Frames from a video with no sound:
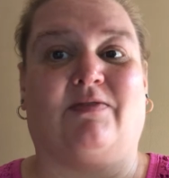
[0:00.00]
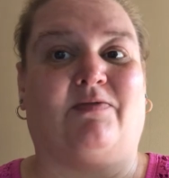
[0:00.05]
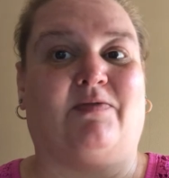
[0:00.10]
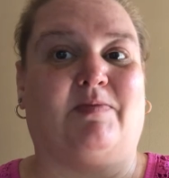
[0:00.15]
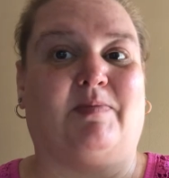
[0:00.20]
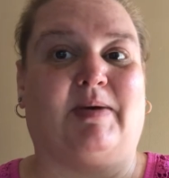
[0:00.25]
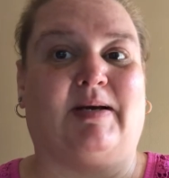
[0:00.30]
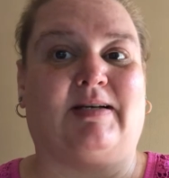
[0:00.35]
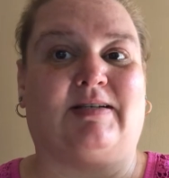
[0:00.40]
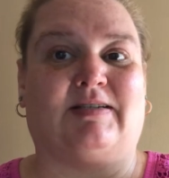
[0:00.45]
it
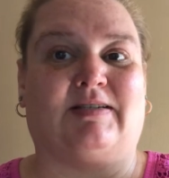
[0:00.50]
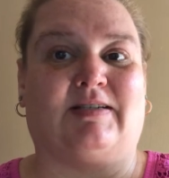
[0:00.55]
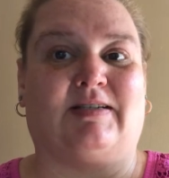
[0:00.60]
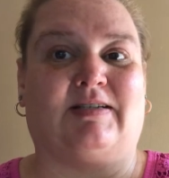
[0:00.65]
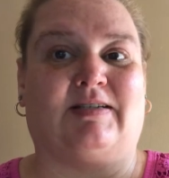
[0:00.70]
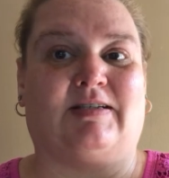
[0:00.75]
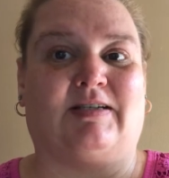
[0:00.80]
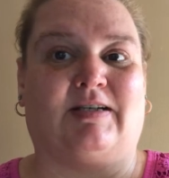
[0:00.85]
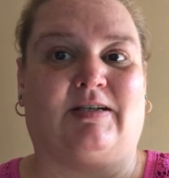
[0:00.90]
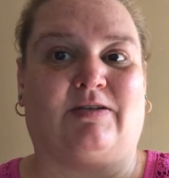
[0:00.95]
makes any
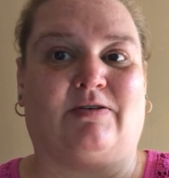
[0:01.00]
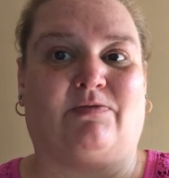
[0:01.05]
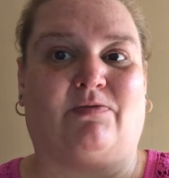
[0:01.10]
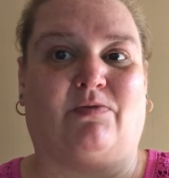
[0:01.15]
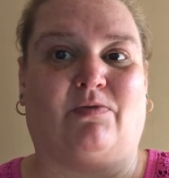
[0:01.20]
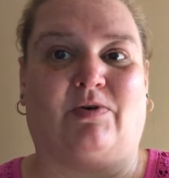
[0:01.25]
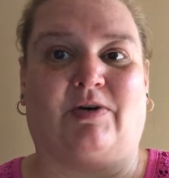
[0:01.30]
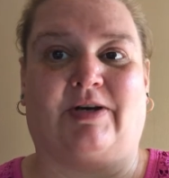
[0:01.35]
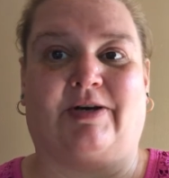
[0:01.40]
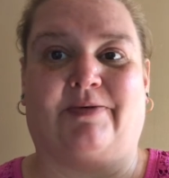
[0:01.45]
sense
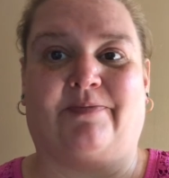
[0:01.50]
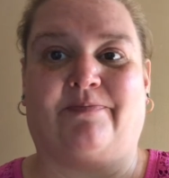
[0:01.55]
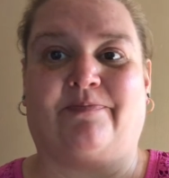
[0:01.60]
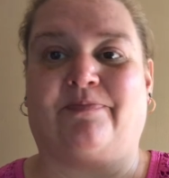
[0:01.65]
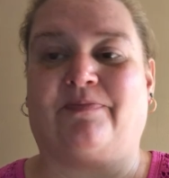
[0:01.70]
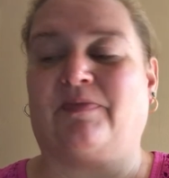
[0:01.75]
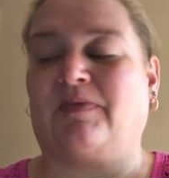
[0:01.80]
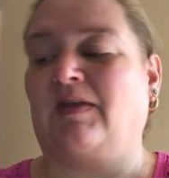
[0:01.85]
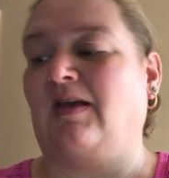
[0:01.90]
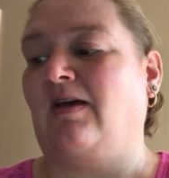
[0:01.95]
for you.
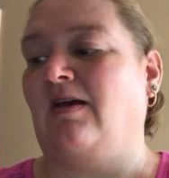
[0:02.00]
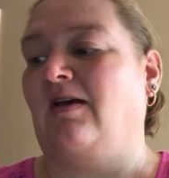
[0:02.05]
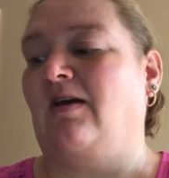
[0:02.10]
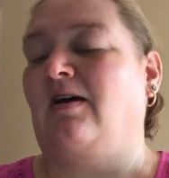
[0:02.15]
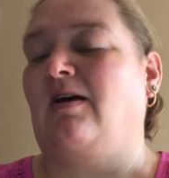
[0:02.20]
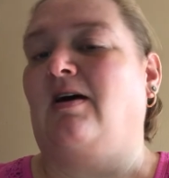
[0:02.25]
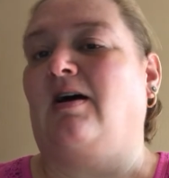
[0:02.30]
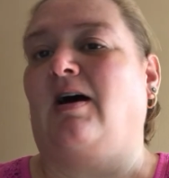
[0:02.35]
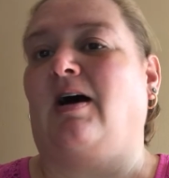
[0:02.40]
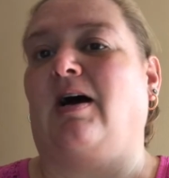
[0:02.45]

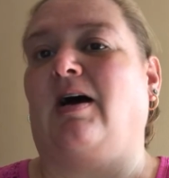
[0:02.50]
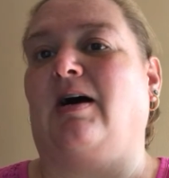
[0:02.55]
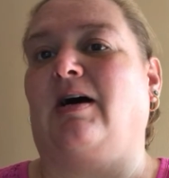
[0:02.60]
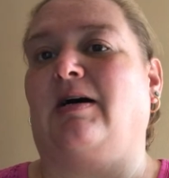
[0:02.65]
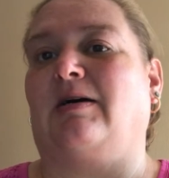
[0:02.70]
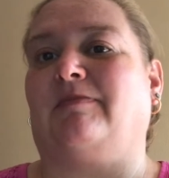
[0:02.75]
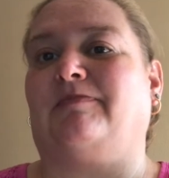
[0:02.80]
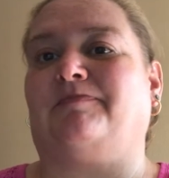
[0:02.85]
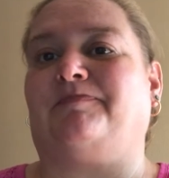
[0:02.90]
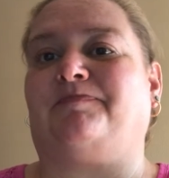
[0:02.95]

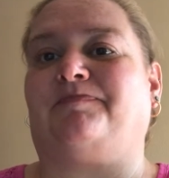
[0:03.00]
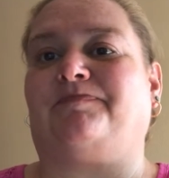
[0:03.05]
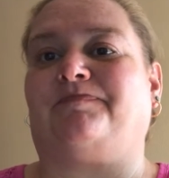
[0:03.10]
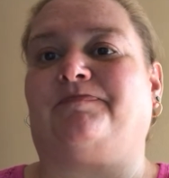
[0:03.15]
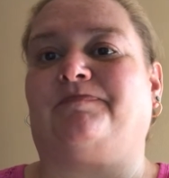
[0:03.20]
Um,